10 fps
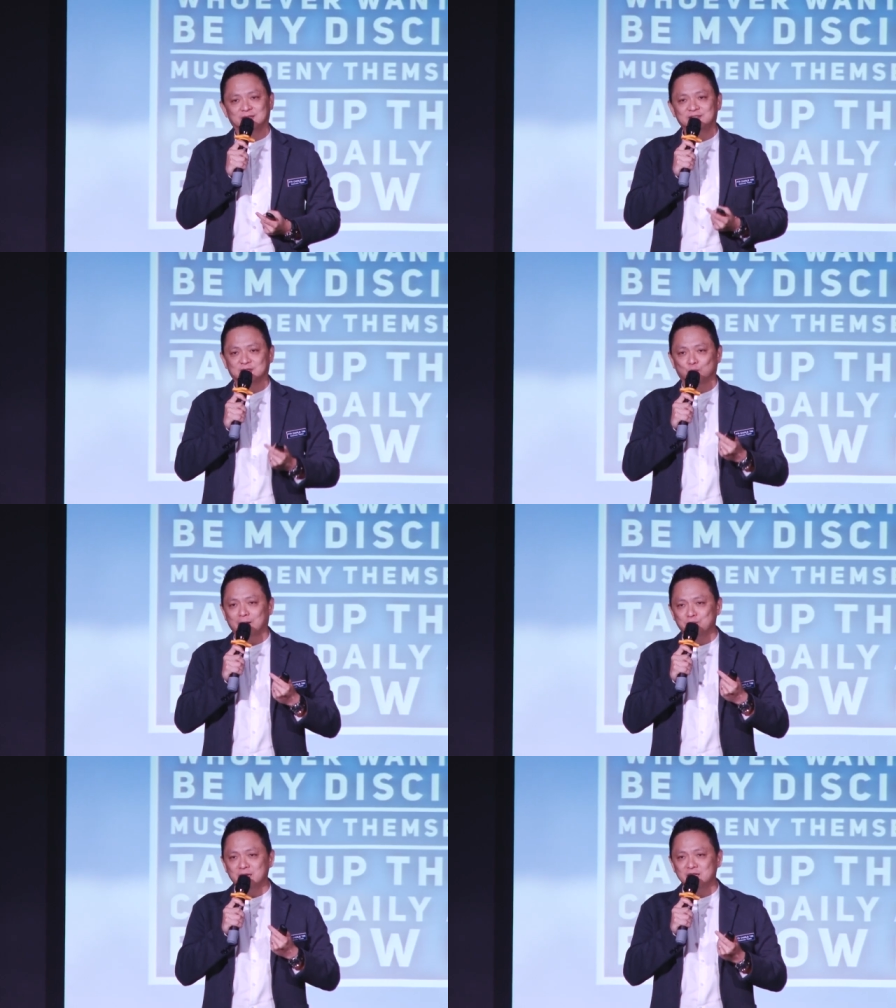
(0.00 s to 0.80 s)
This is
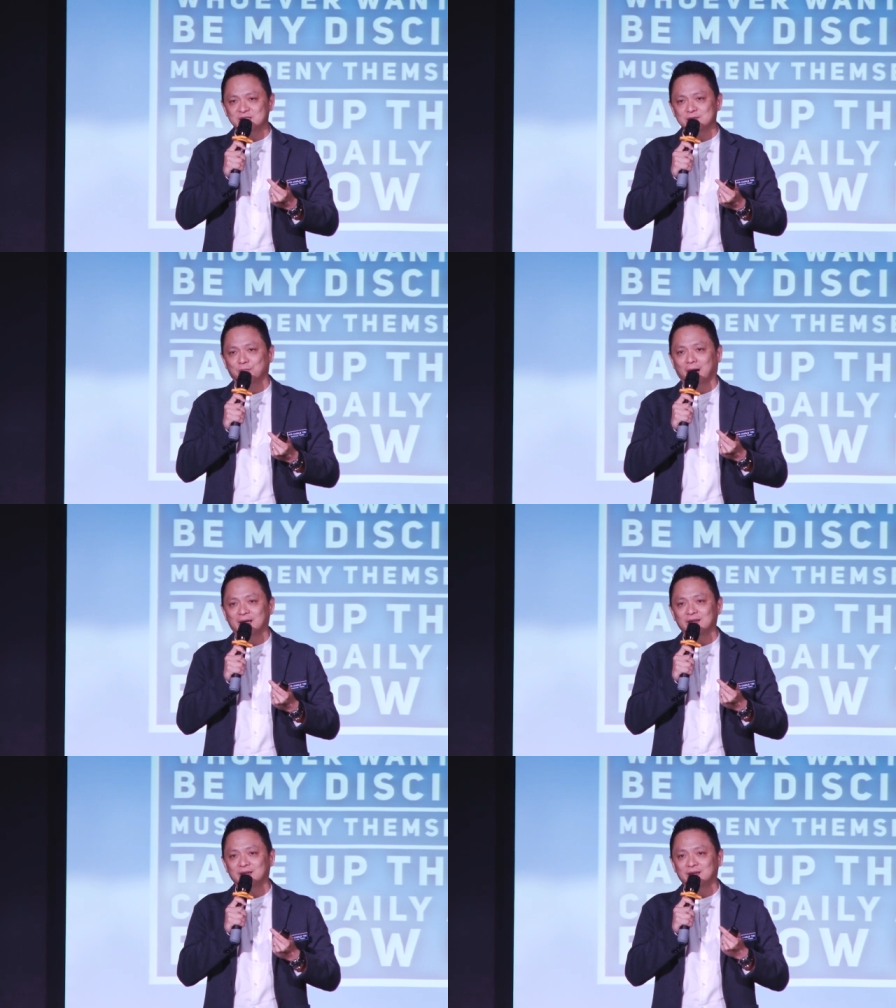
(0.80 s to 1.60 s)
what means
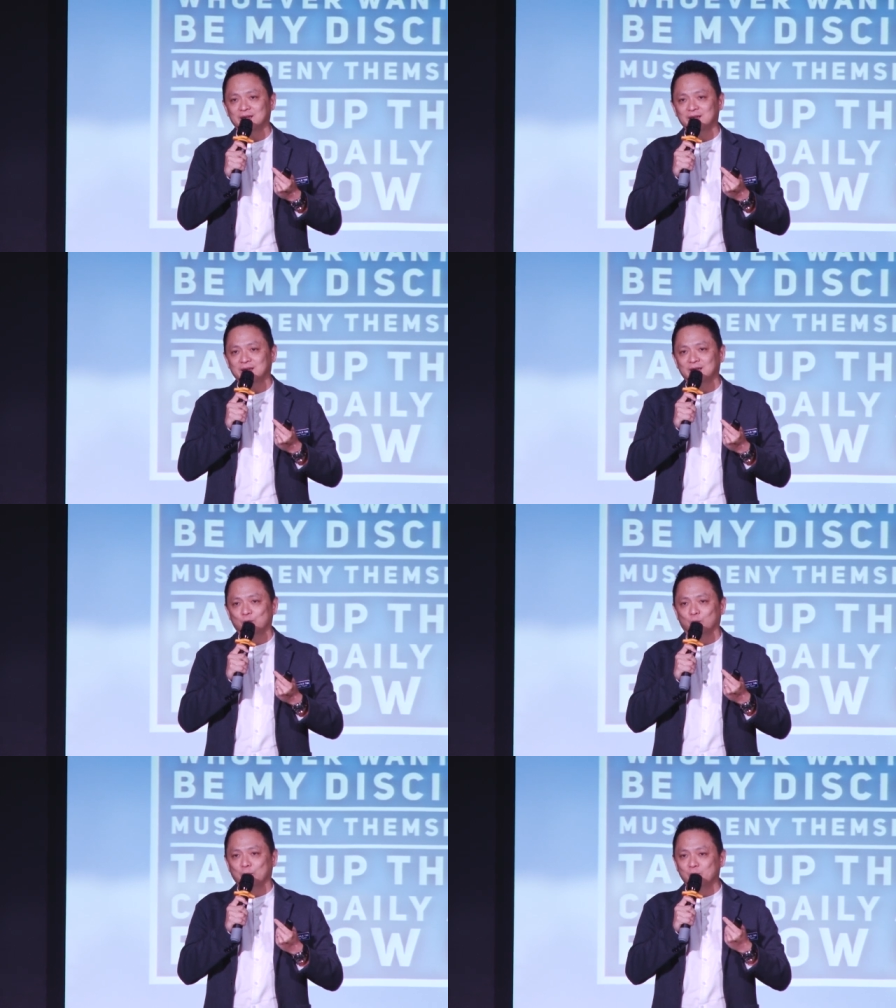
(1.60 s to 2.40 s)
by
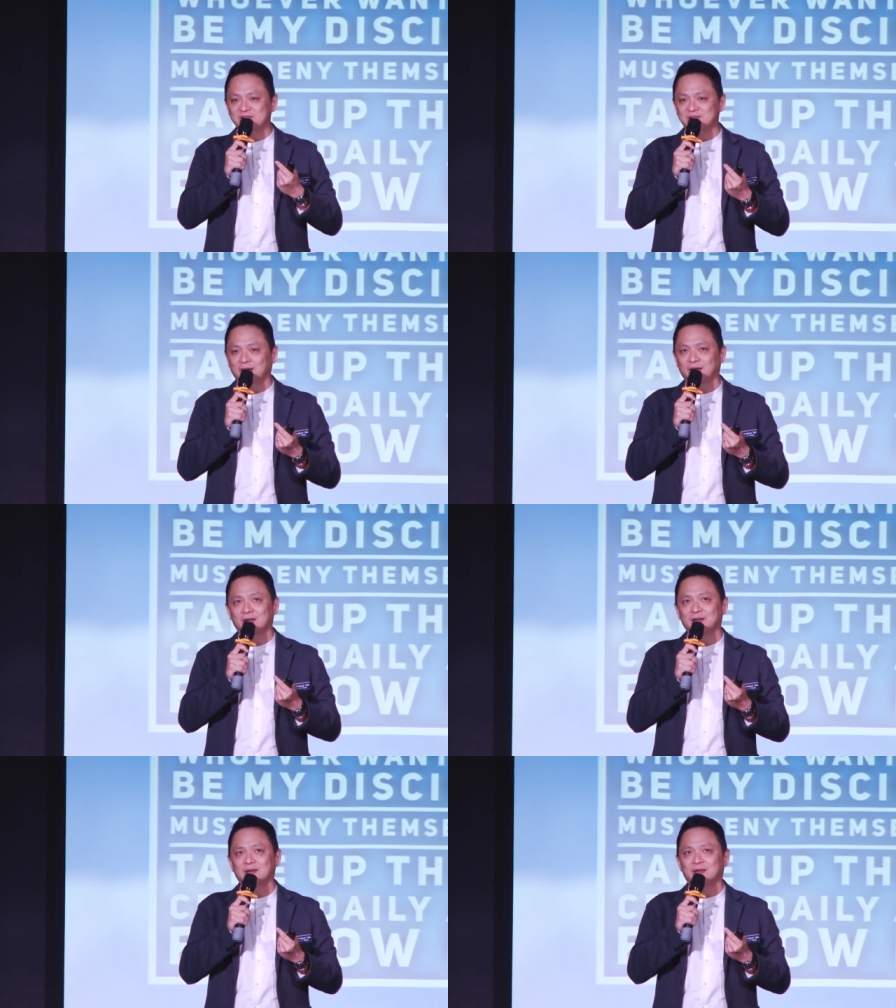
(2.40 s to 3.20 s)
when we say
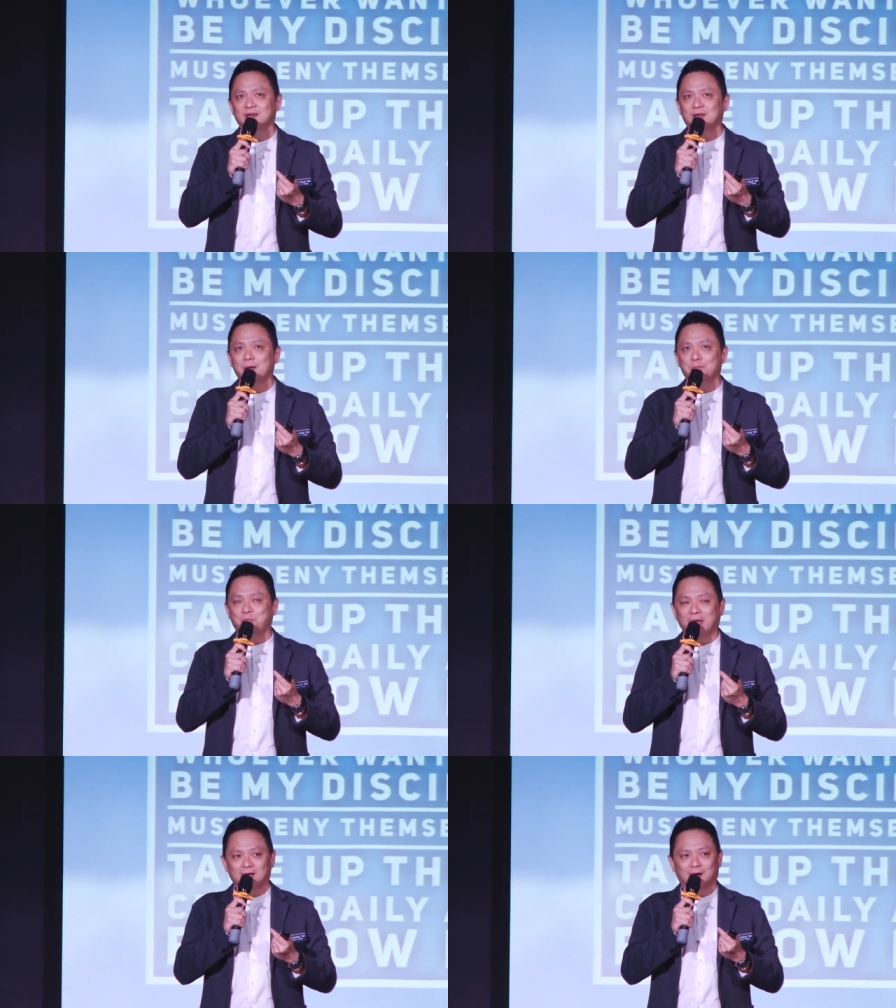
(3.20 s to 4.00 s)

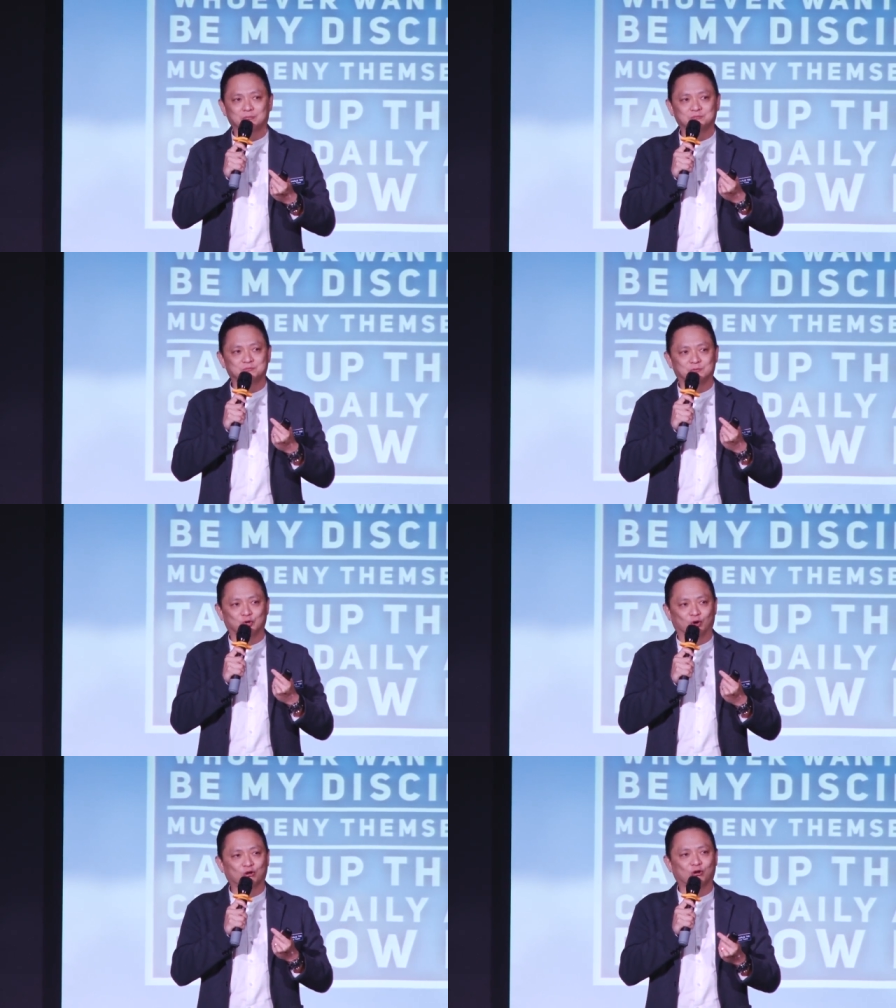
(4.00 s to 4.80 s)
pick up
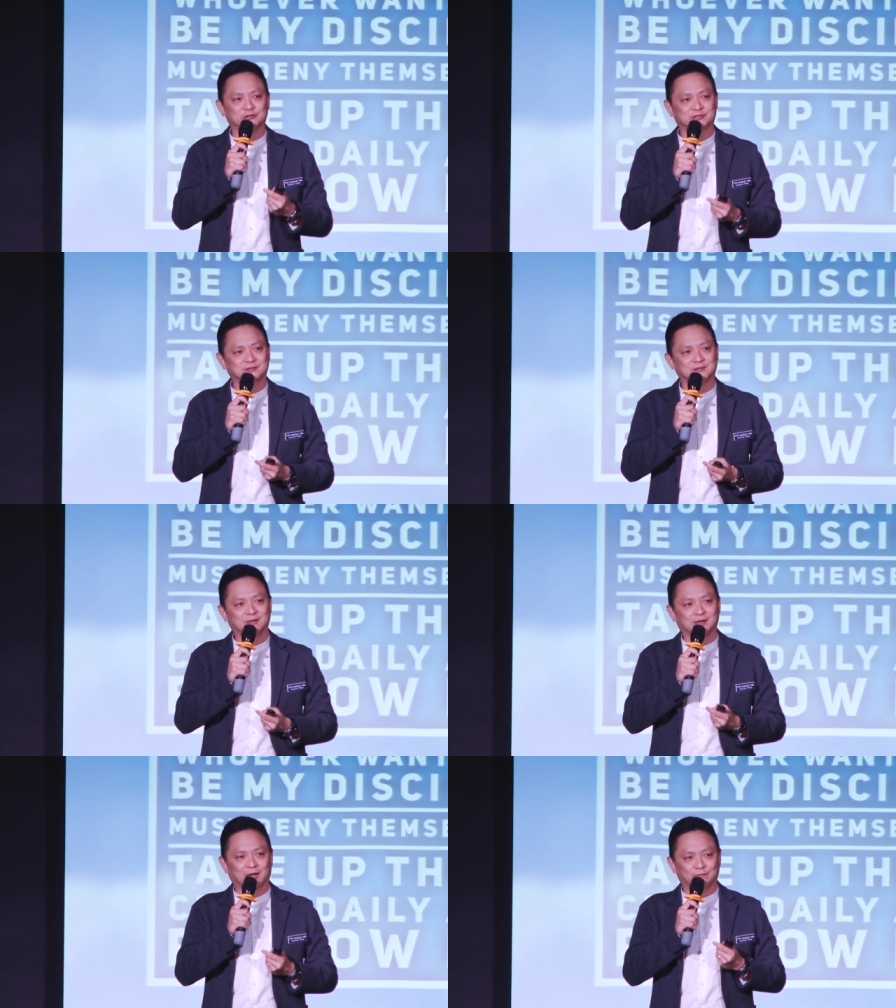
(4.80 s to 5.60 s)
your cross
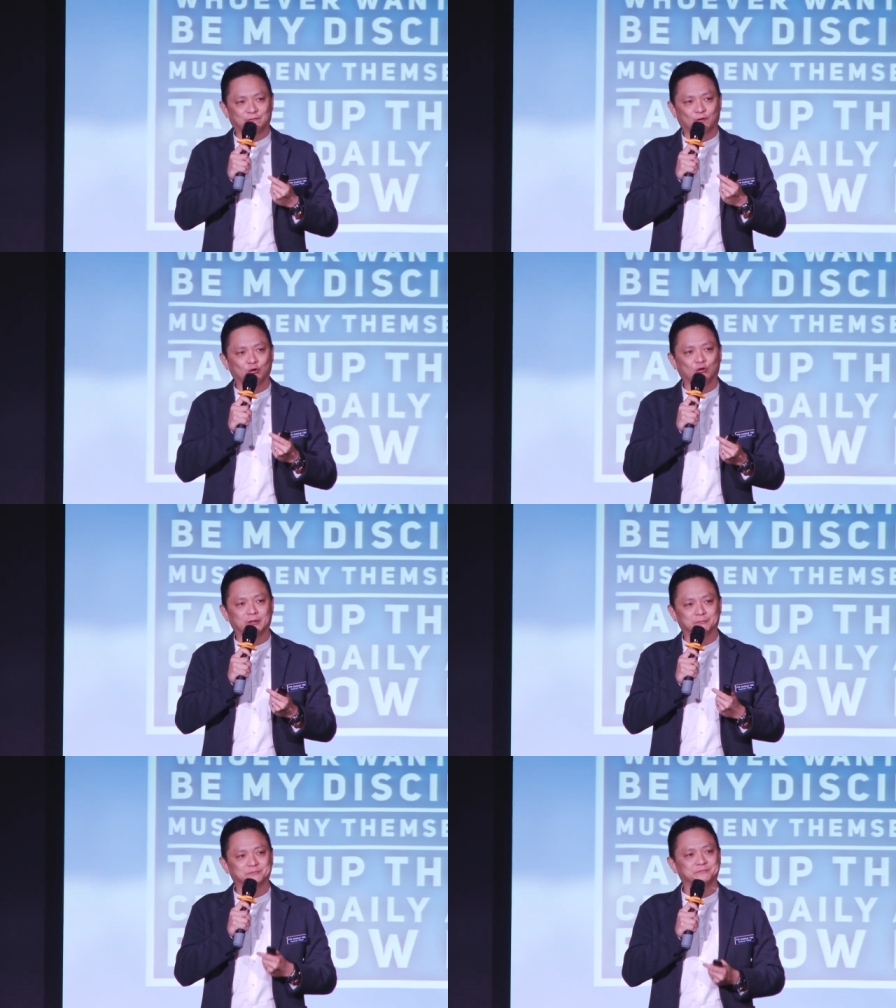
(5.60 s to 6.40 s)
and
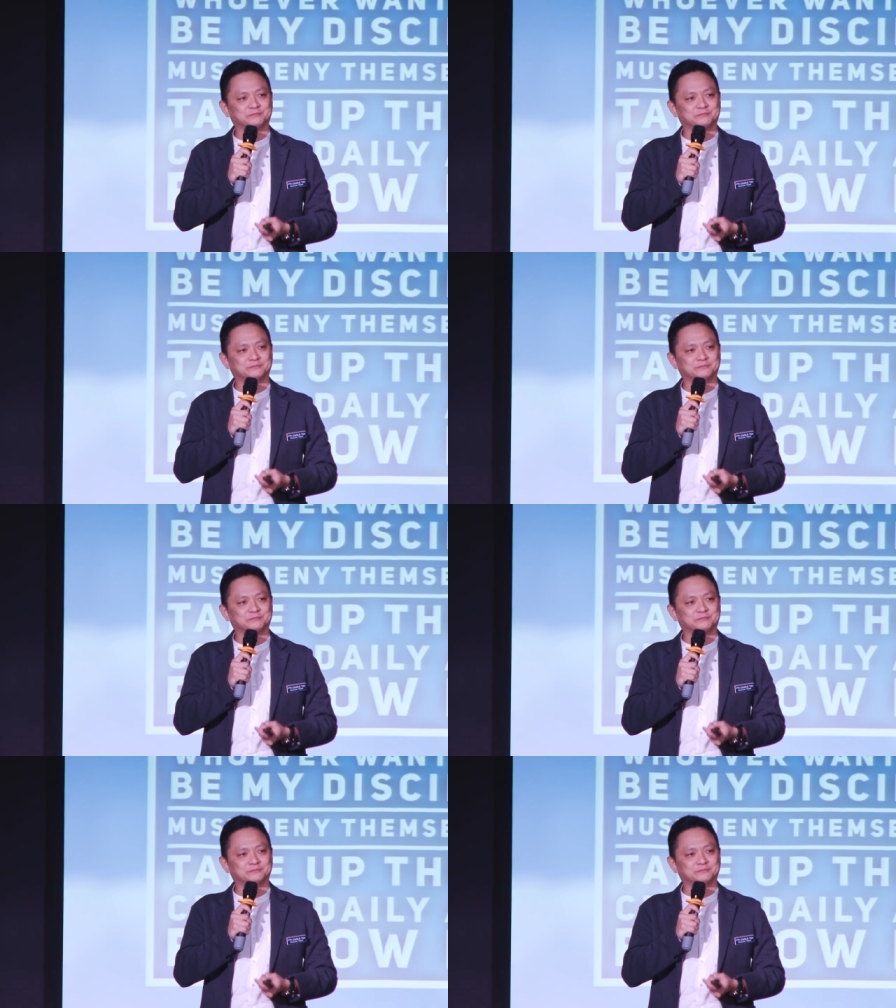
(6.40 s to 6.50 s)
follow Him.